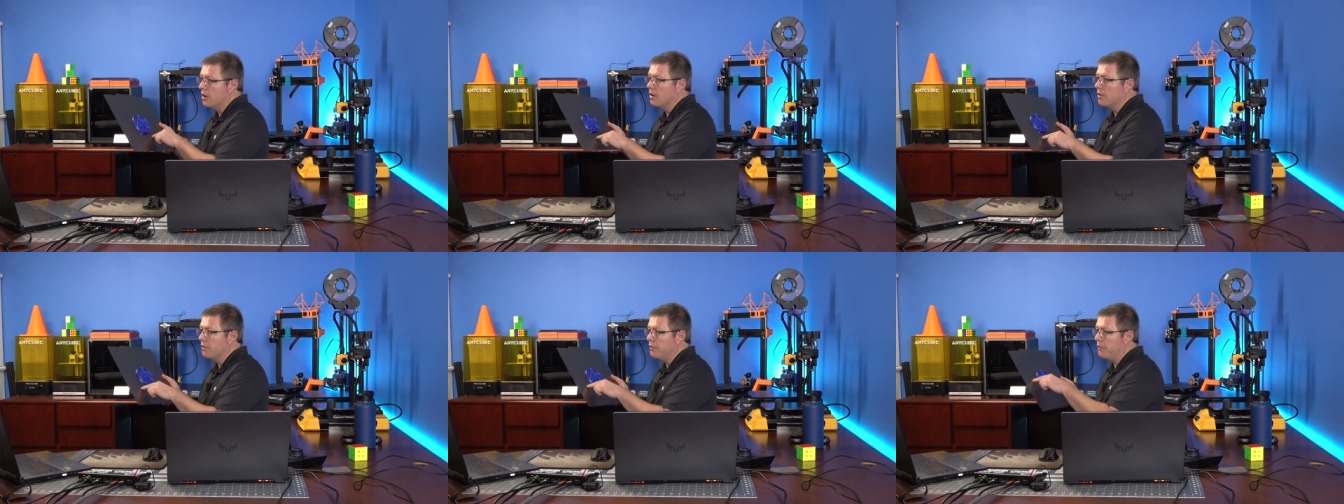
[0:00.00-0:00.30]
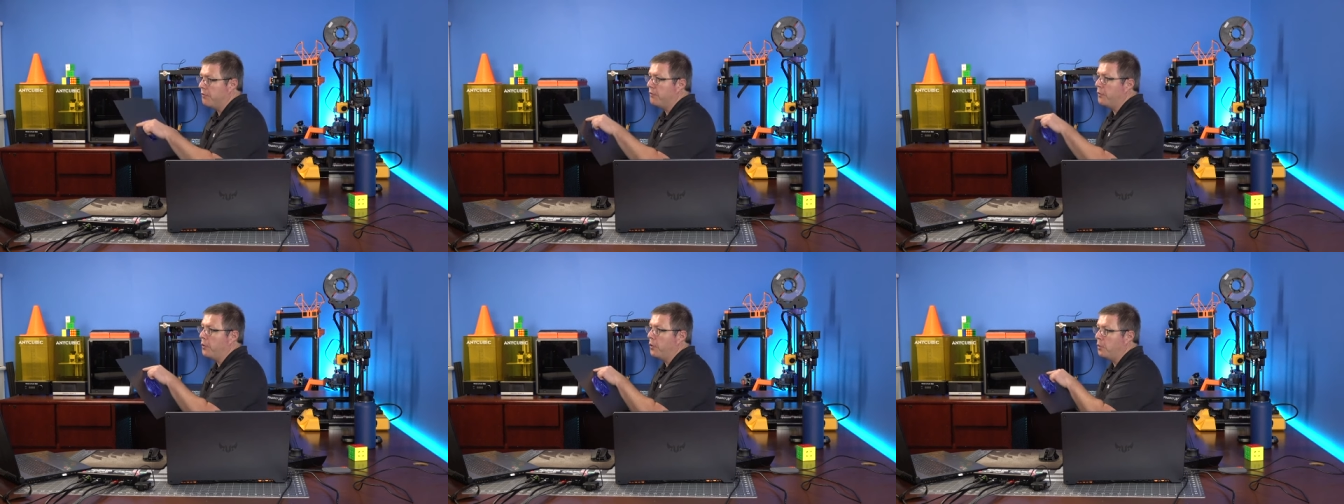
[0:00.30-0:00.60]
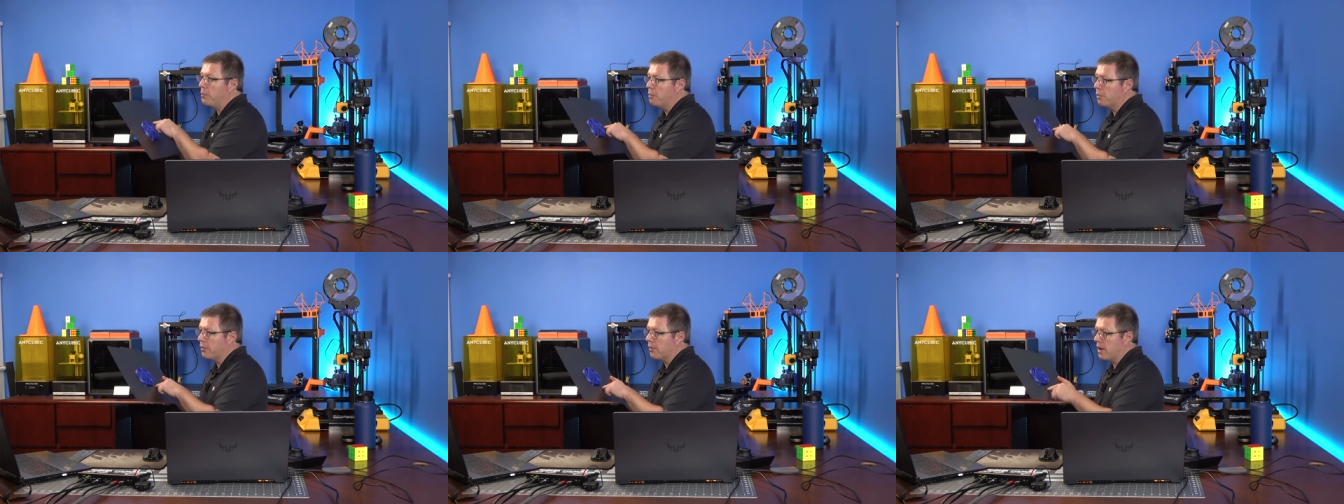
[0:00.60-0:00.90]
full
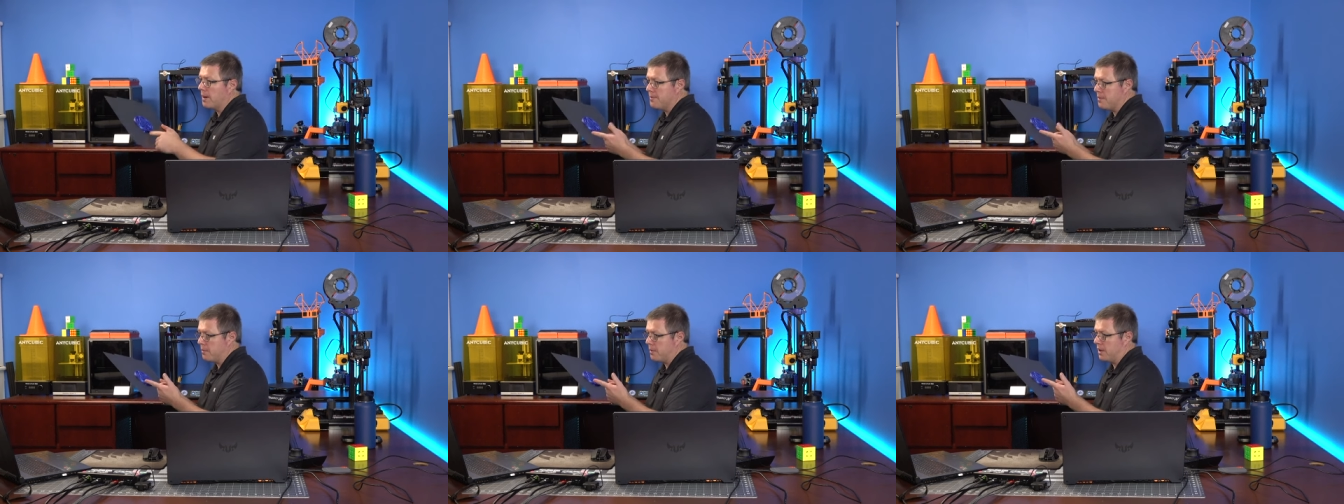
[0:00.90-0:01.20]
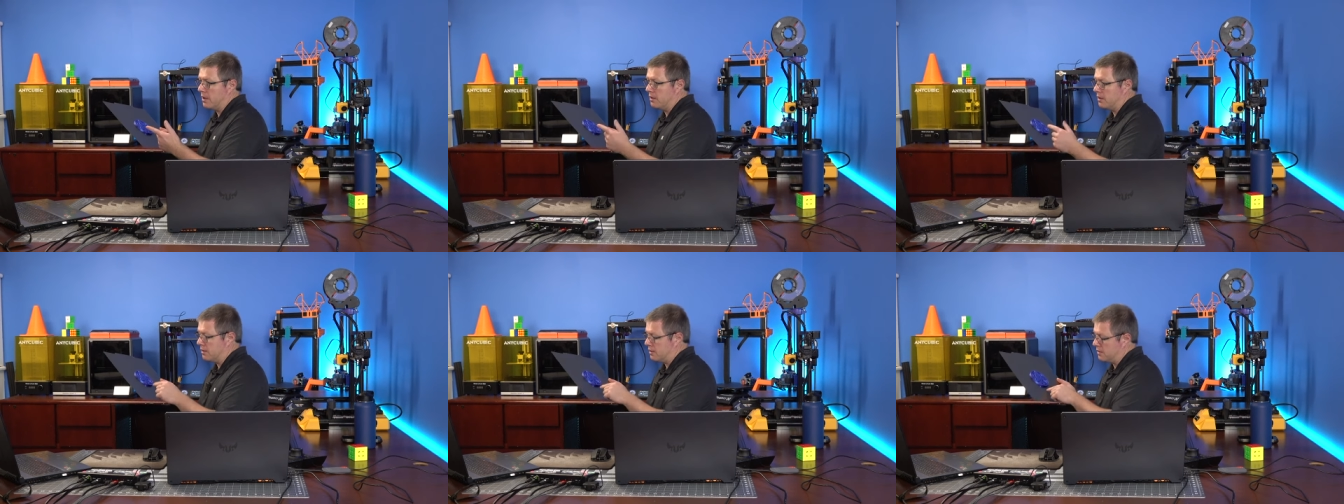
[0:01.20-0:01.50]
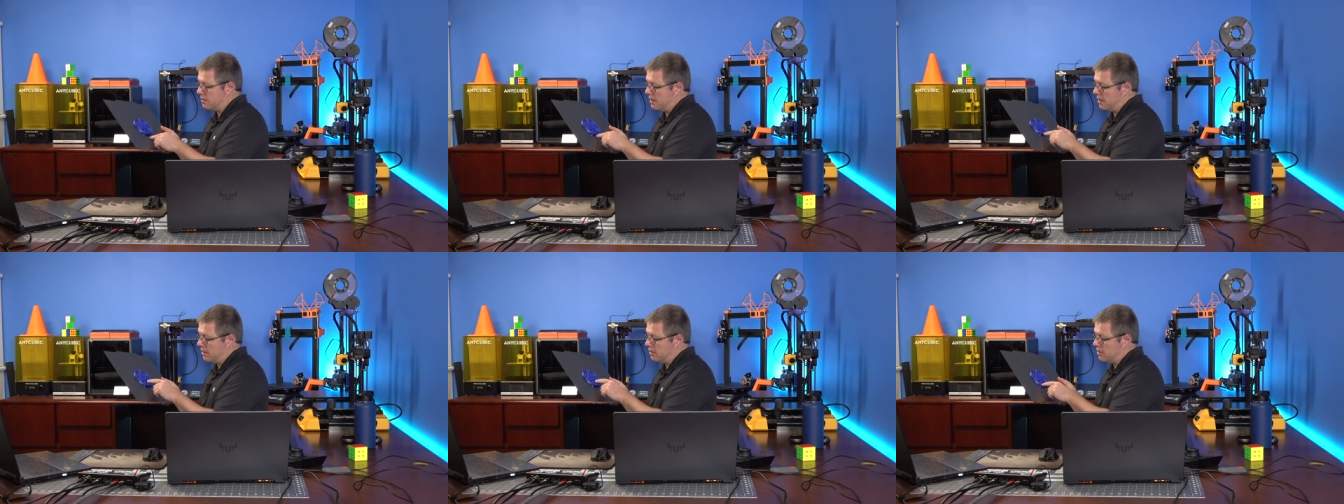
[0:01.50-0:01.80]
brim around this
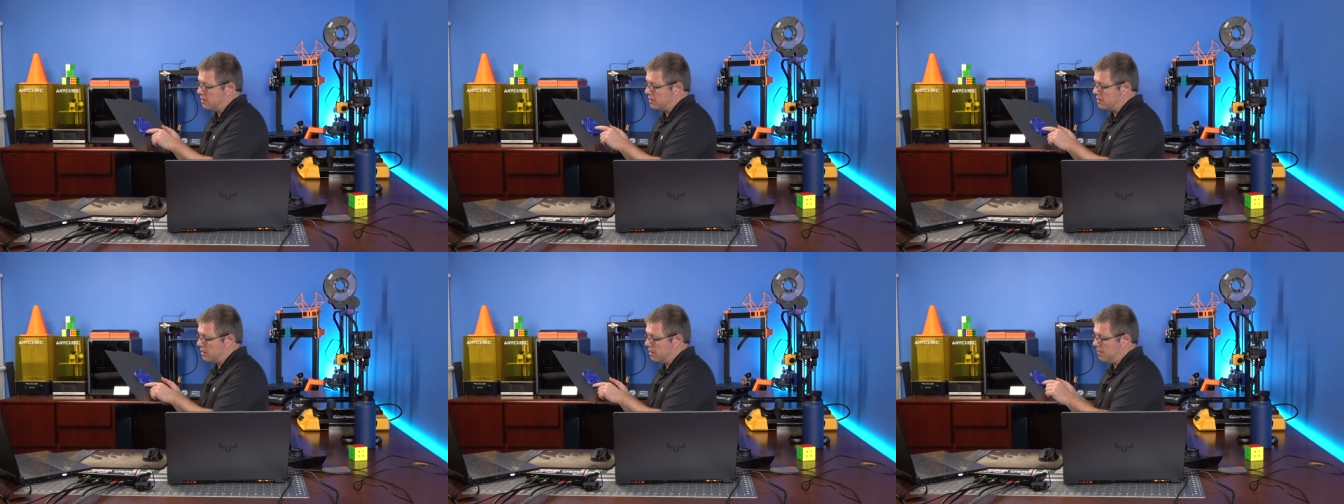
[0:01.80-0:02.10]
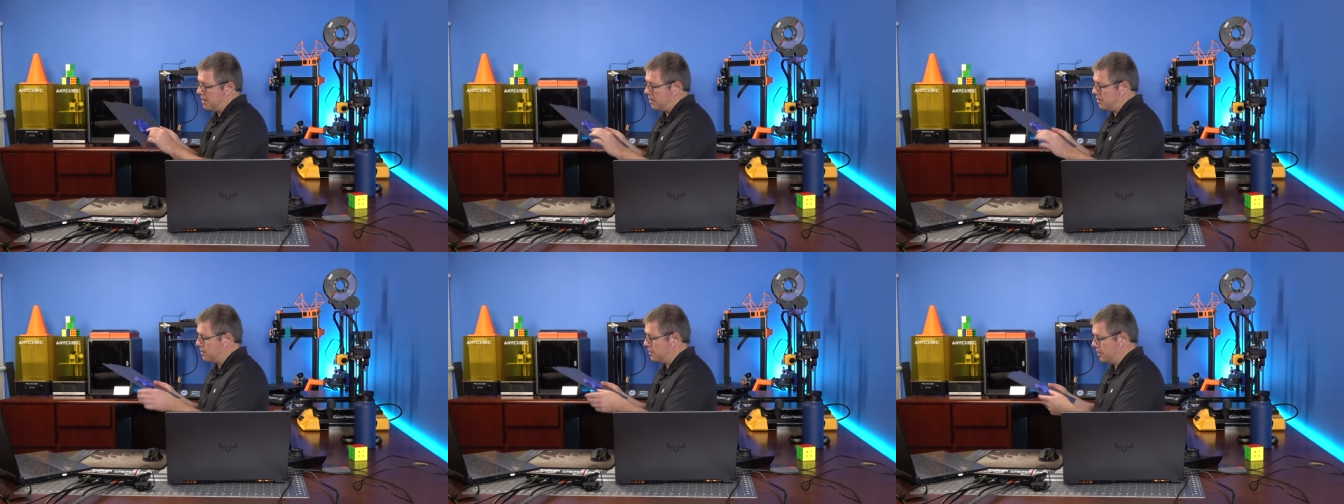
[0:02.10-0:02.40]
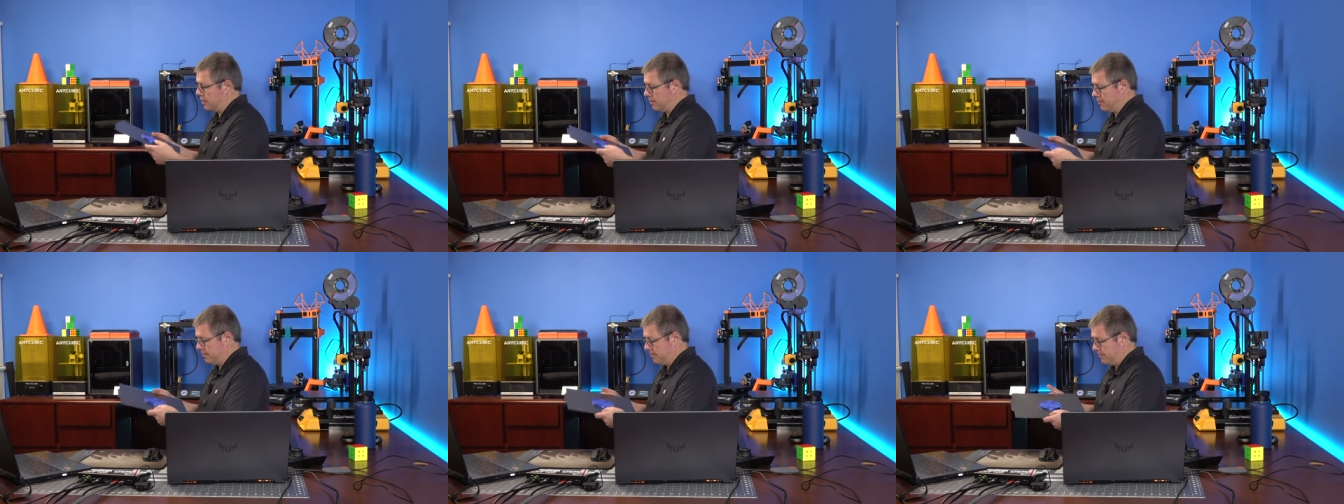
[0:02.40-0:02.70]
thing, just the mouse
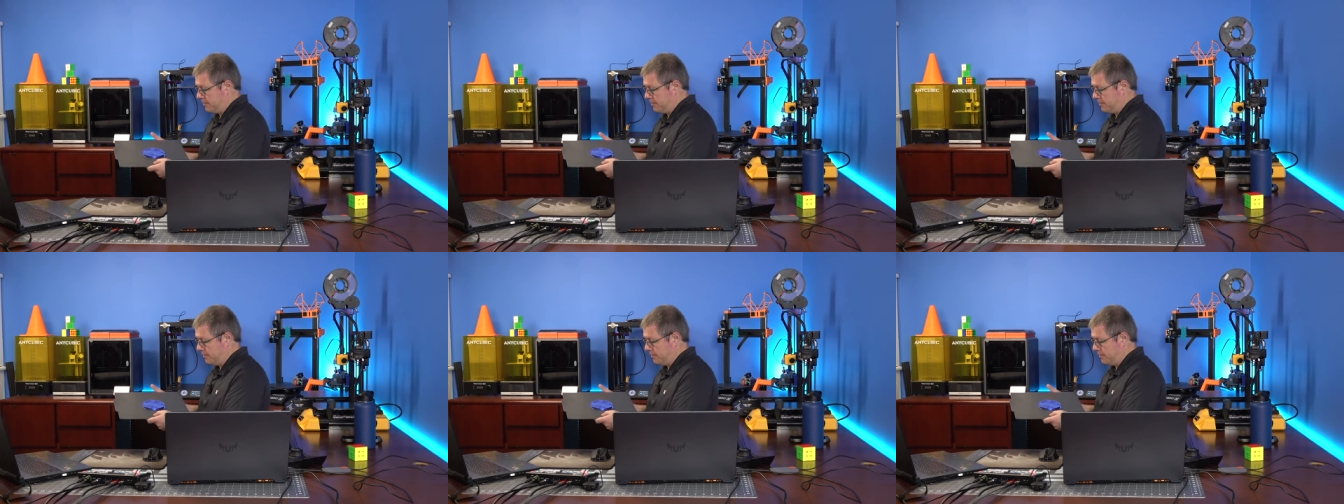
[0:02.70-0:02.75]
ear.